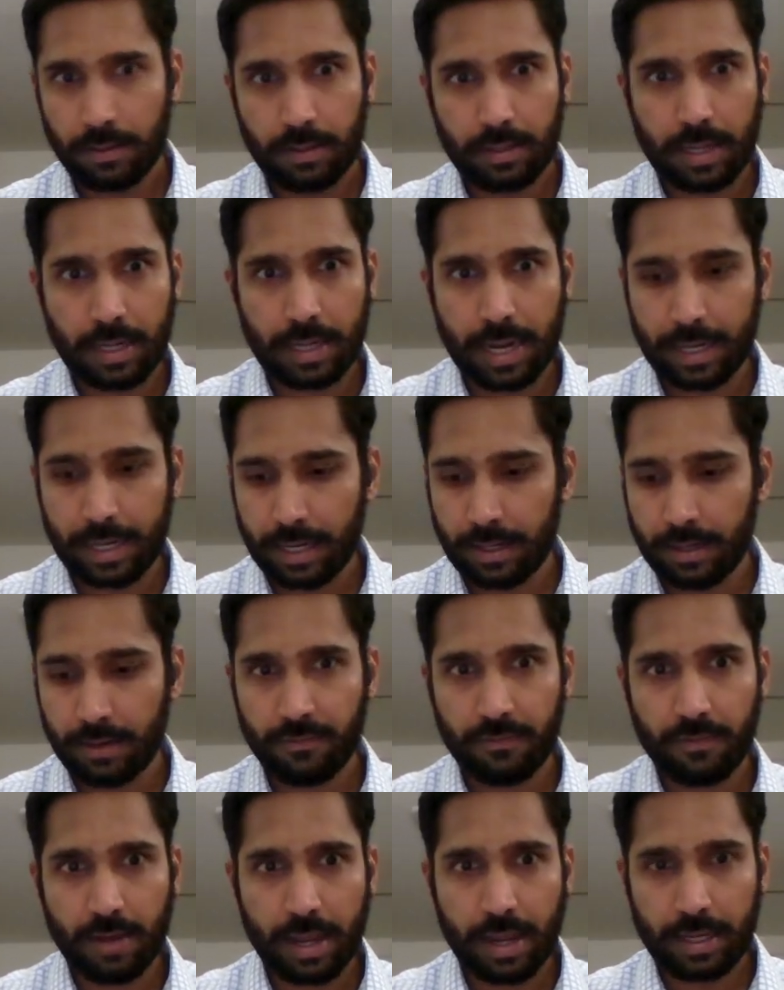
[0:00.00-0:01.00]
that I can
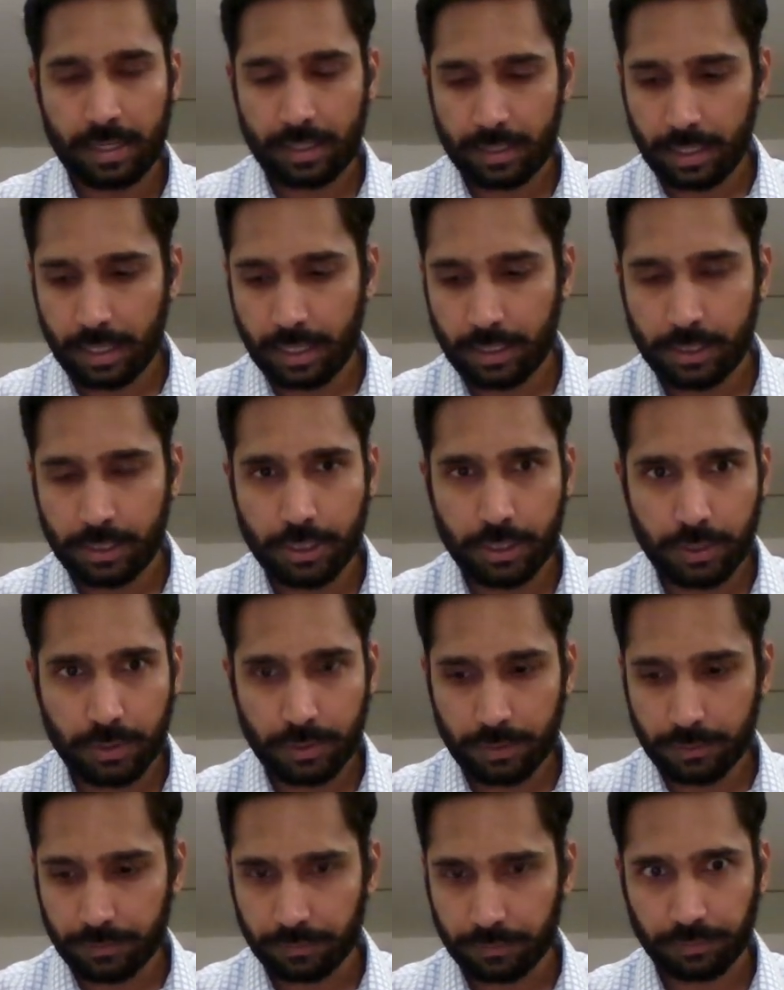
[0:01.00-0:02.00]
define it
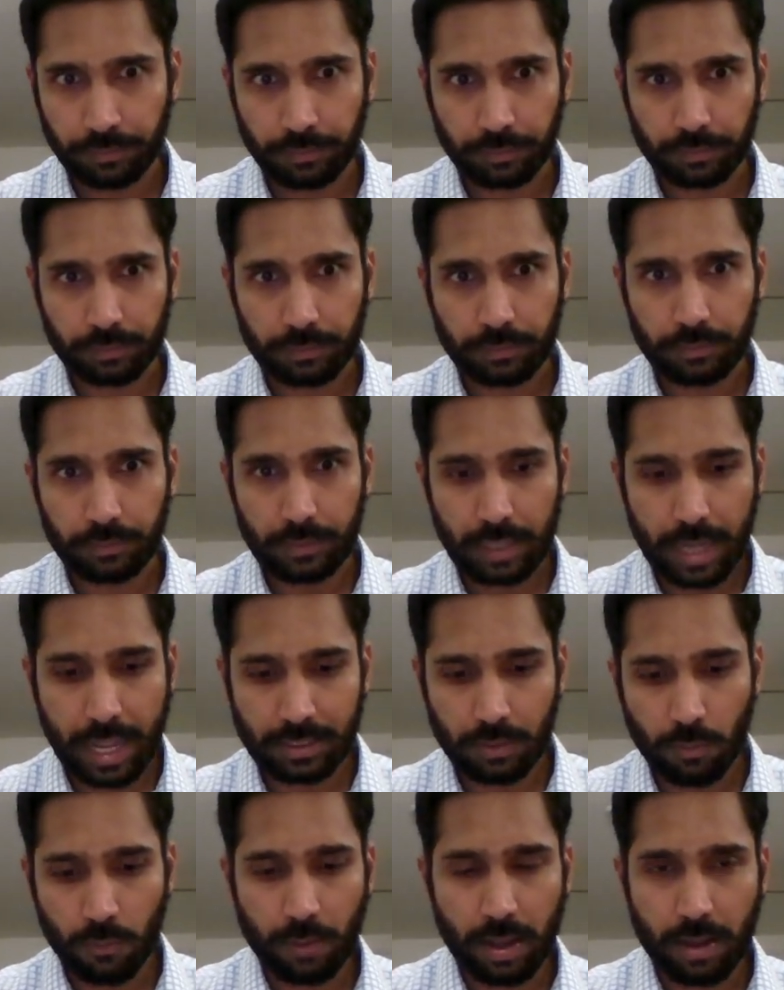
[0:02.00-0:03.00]
to
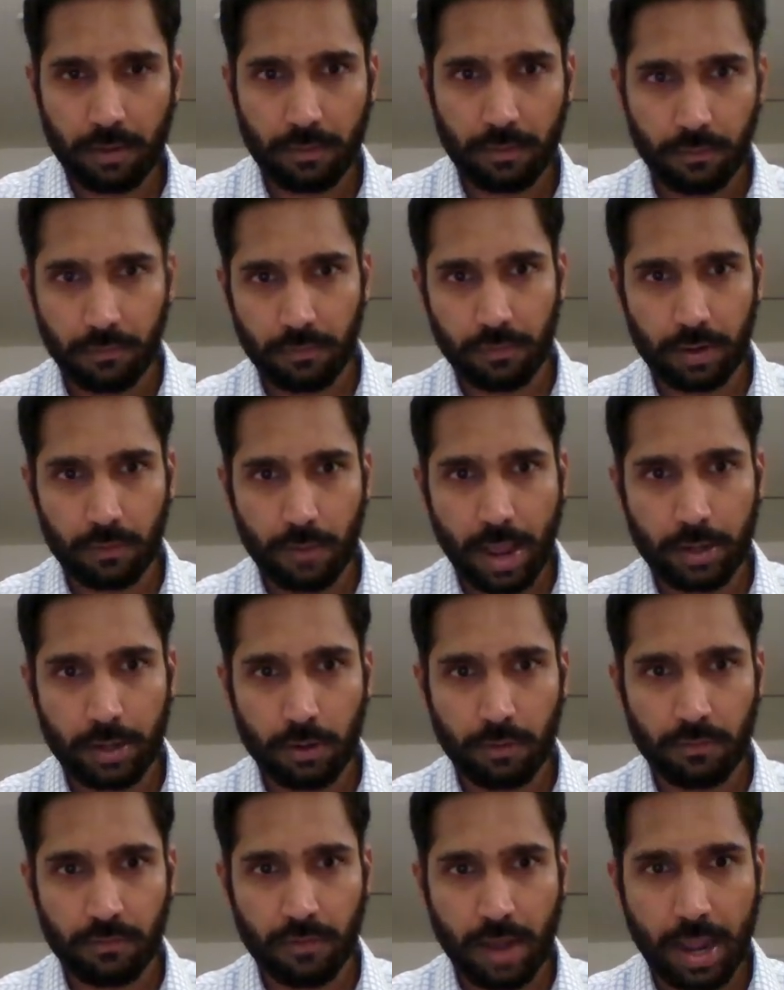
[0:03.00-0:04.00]
as a for a
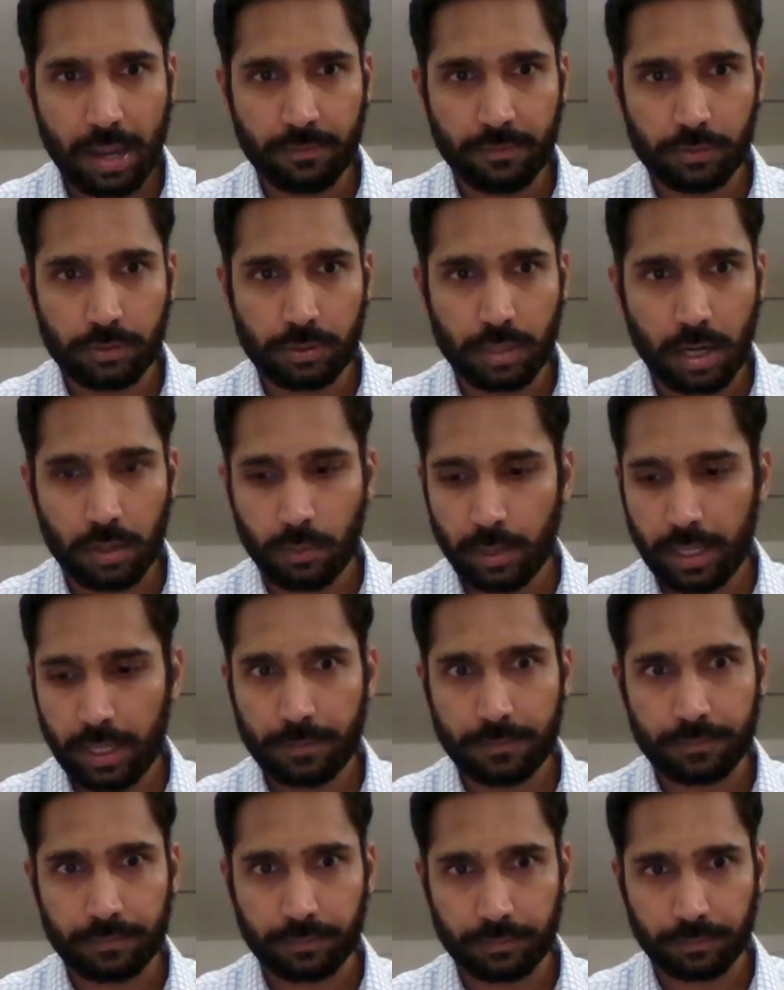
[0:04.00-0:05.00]
value of 5 to start with,
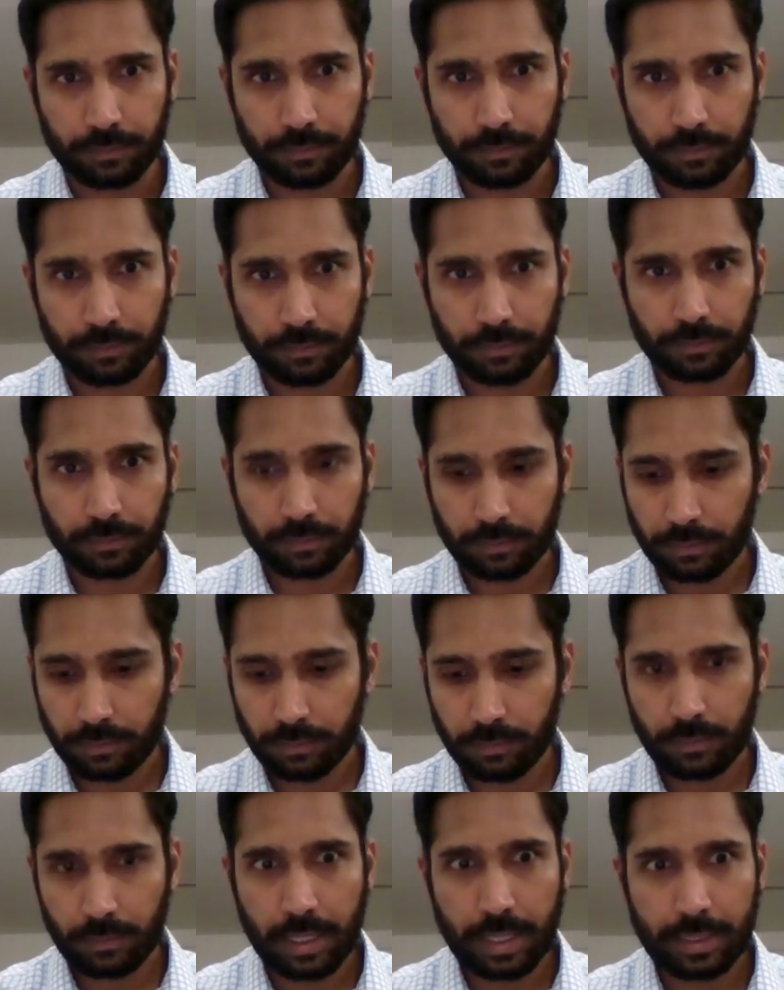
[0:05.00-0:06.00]

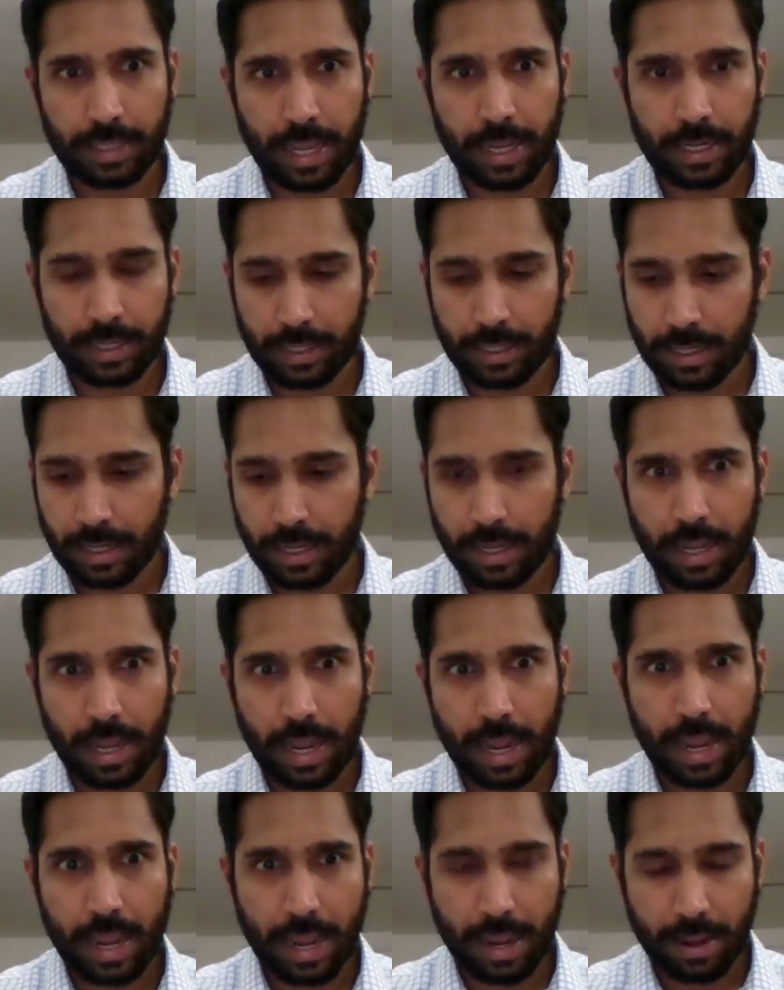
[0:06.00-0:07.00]
and then
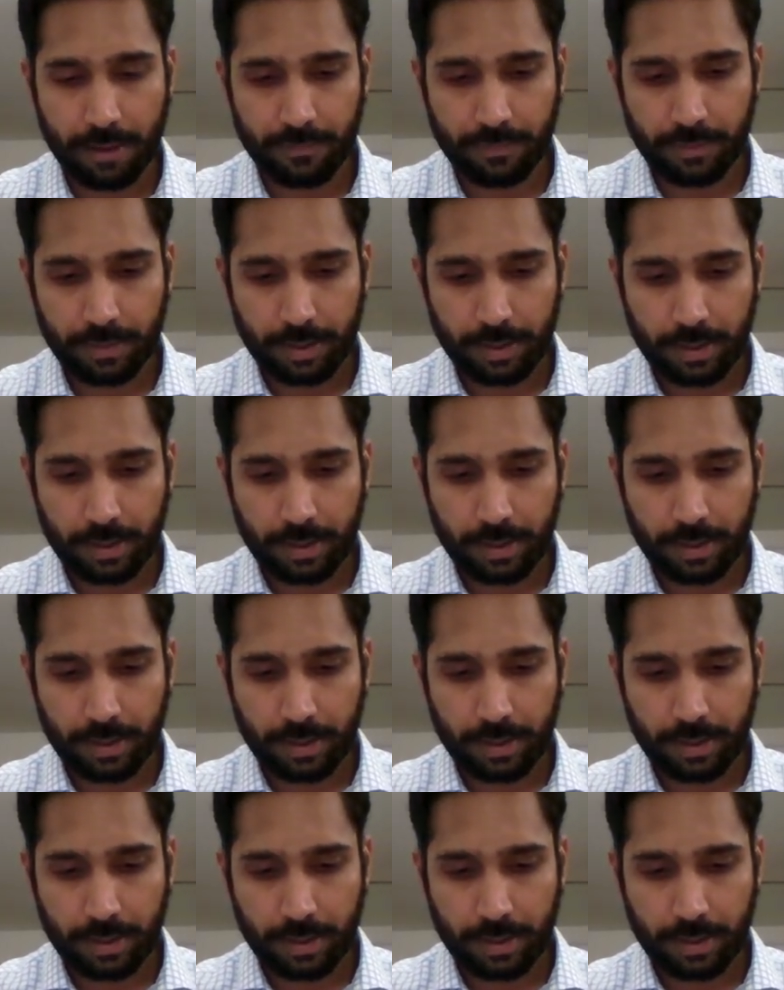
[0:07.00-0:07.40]
I have